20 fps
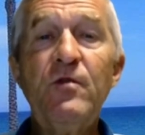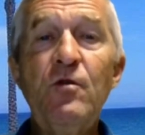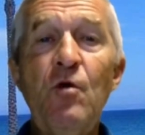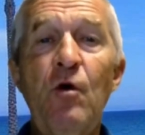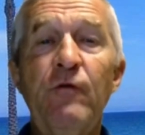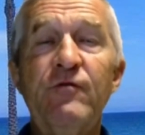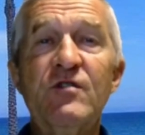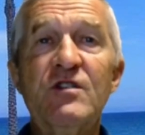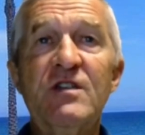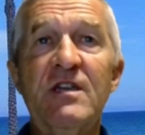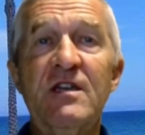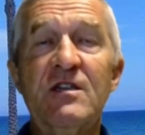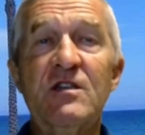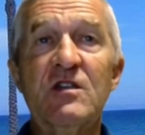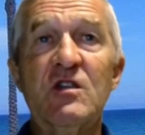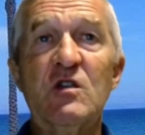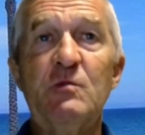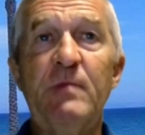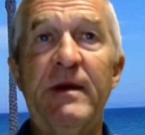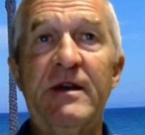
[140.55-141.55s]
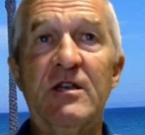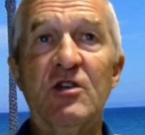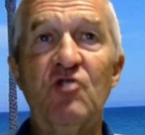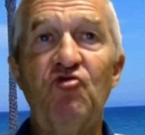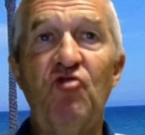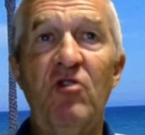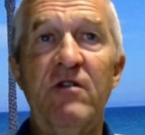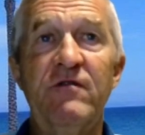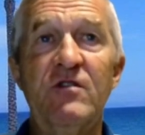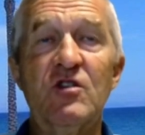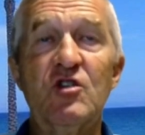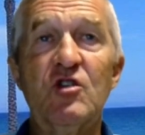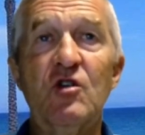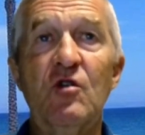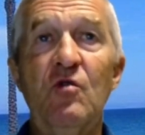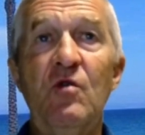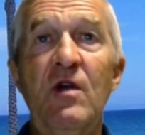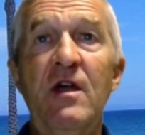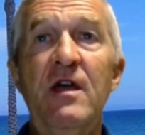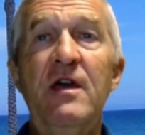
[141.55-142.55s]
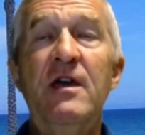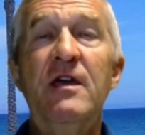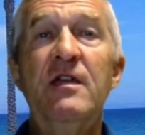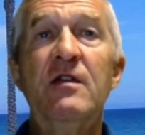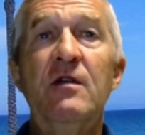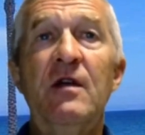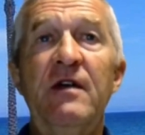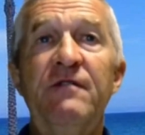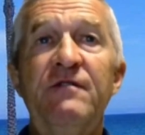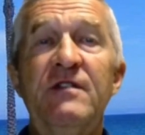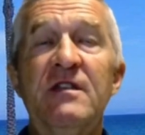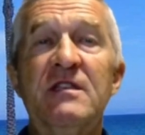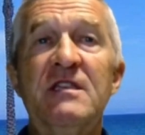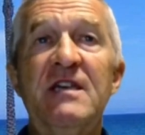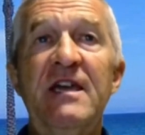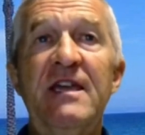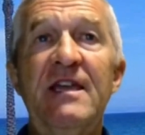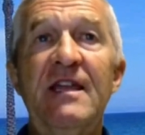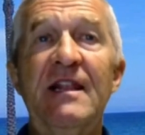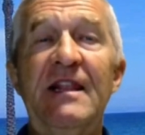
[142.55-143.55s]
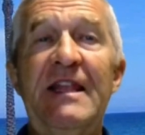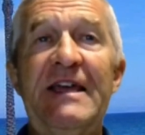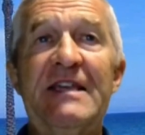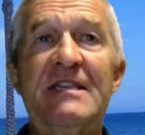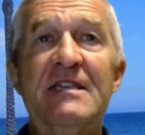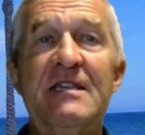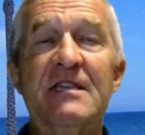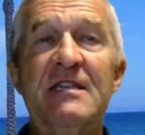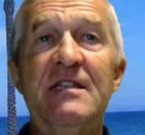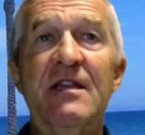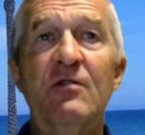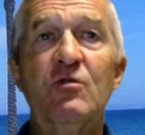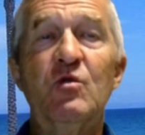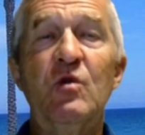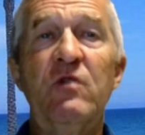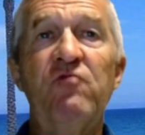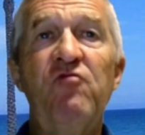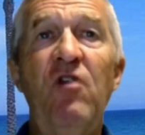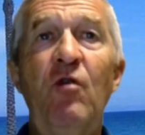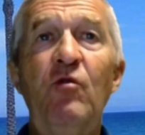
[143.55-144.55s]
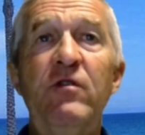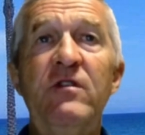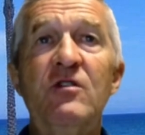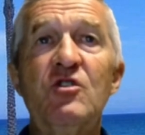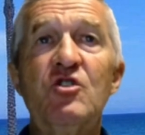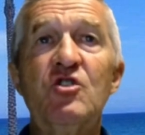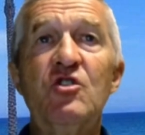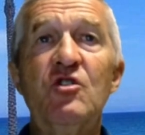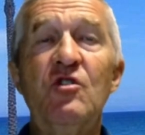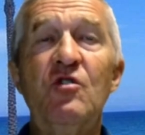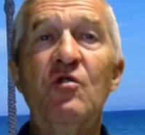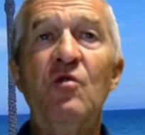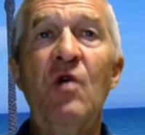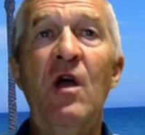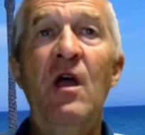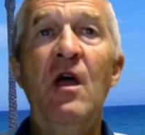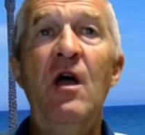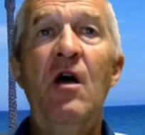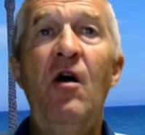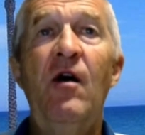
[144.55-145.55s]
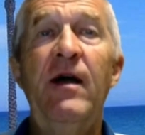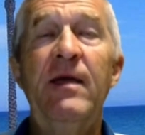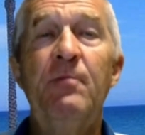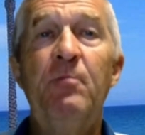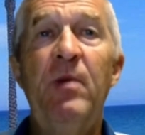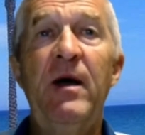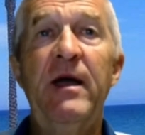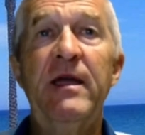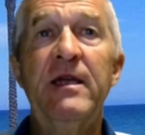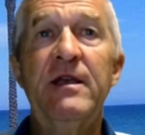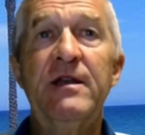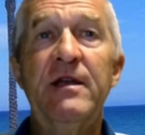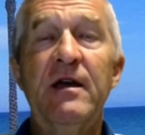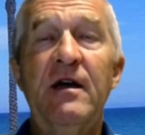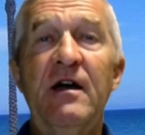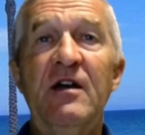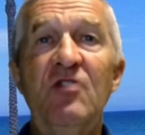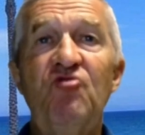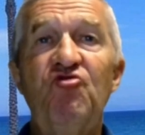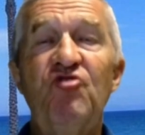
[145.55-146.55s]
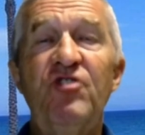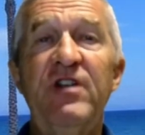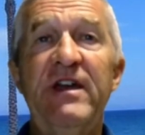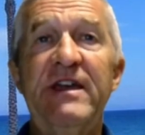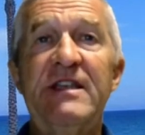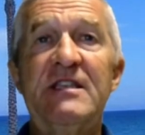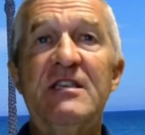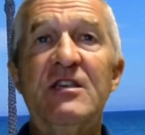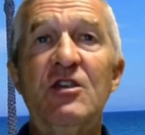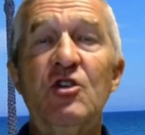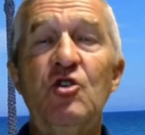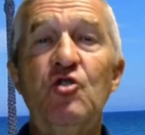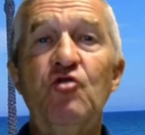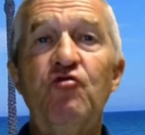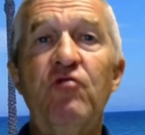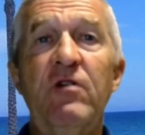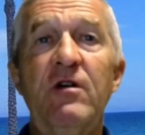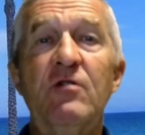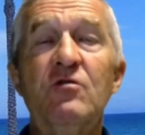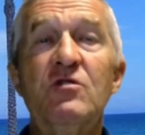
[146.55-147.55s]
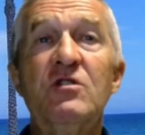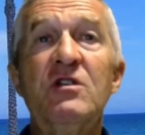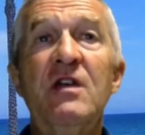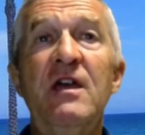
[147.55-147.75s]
Obviously, it's a Spanish driving school. You have to take lessons. Now, to enroll in the school, I paid €180,